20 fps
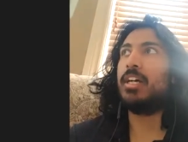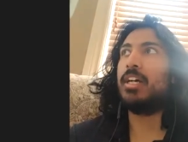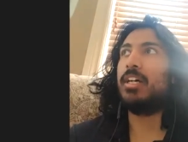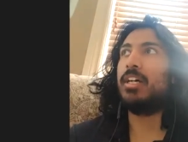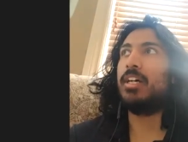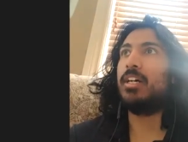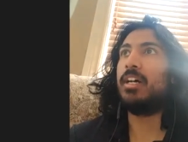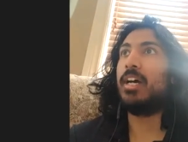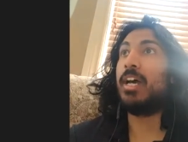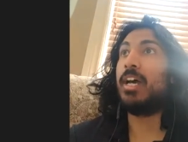
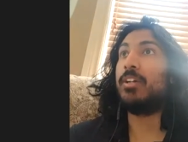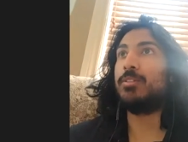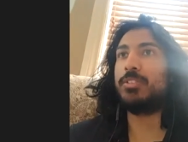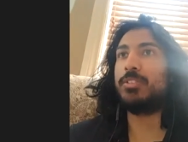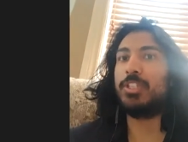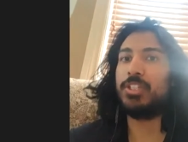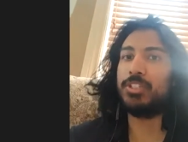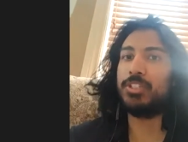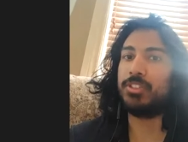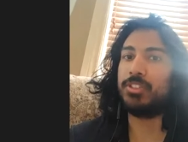uh,
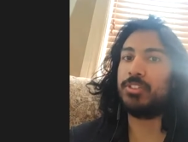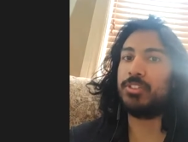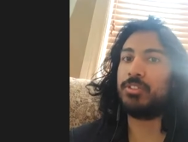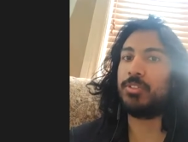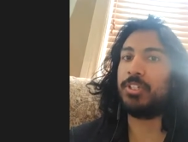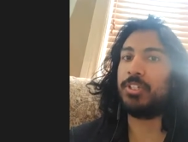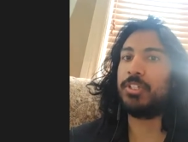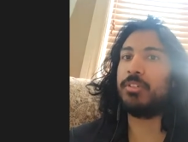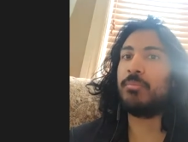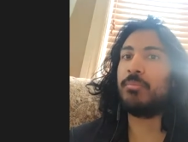annotations,
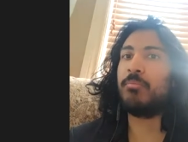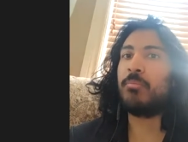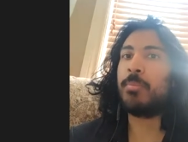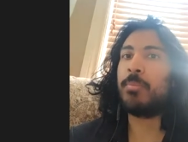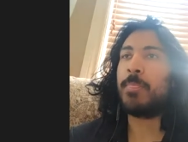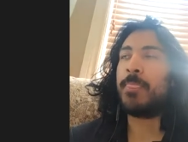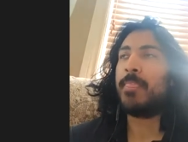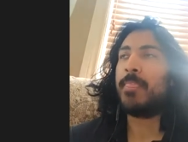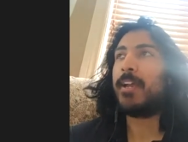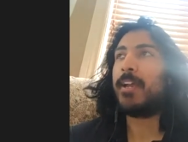right?
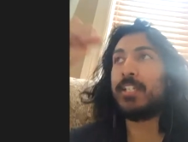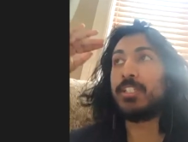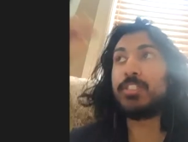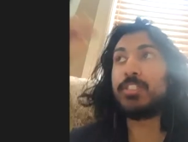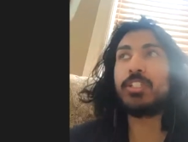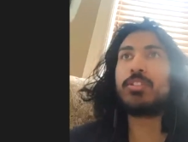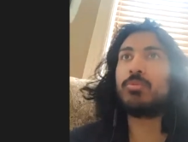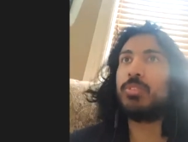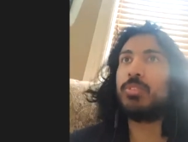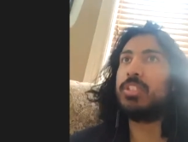I
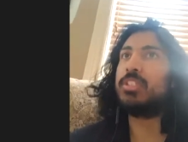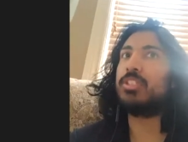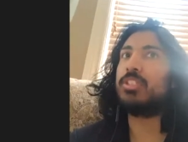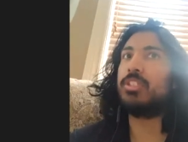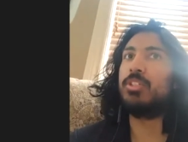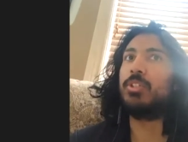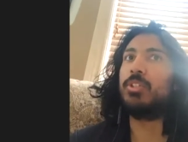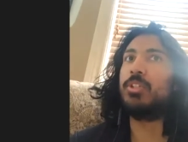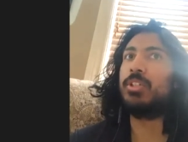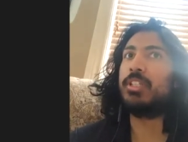just recently
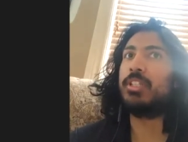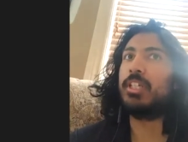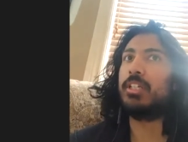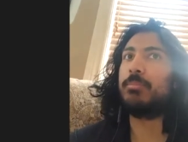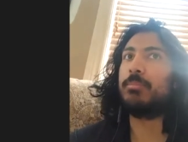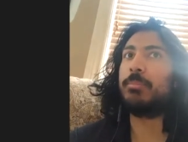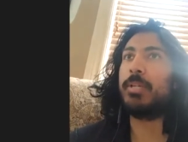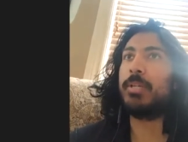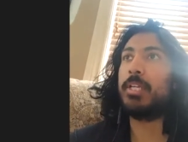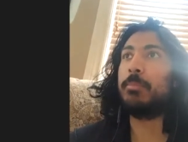learned that
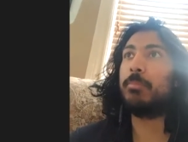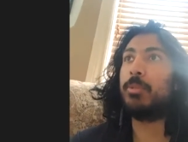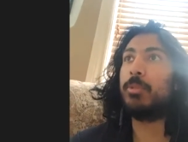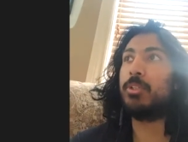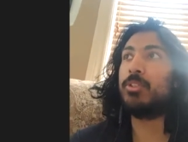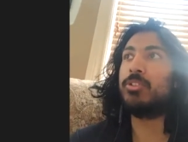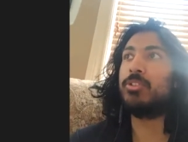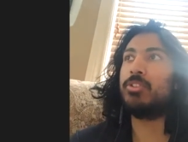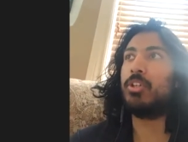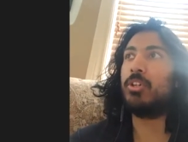
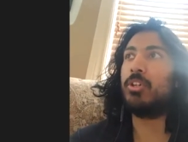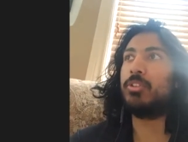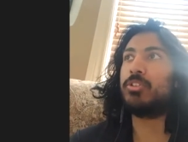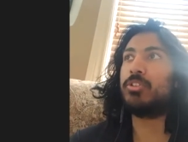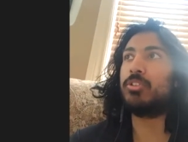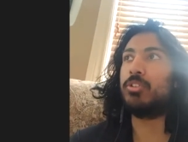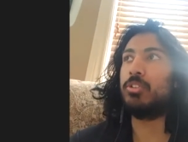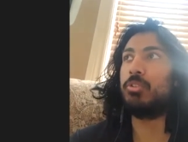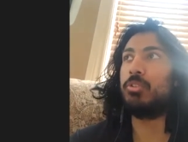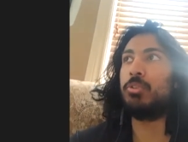papers also
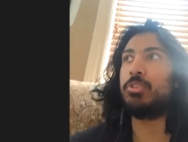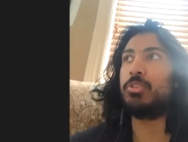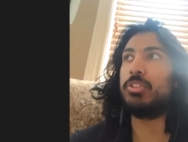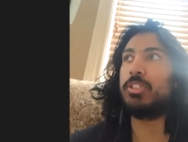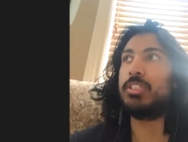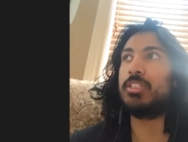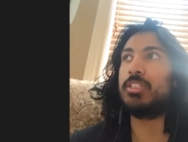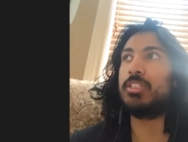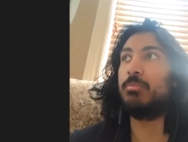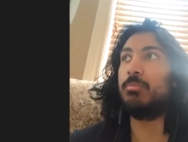usually
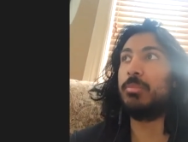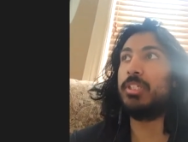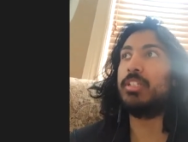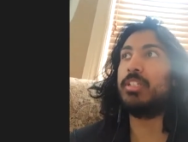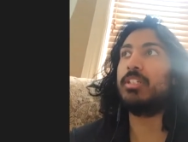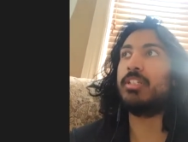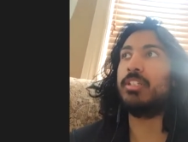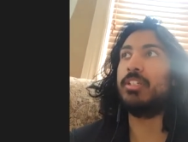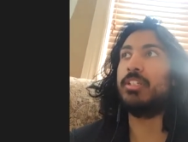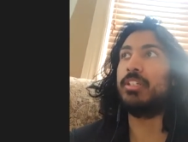submit
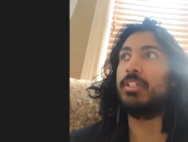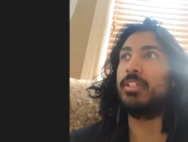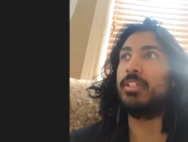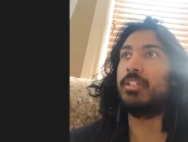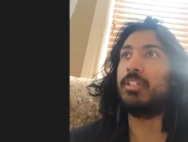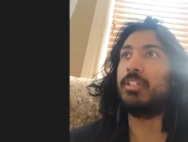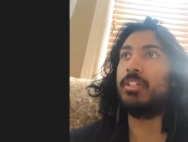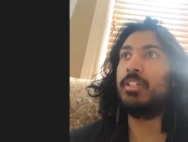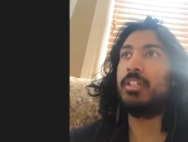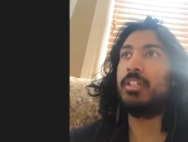their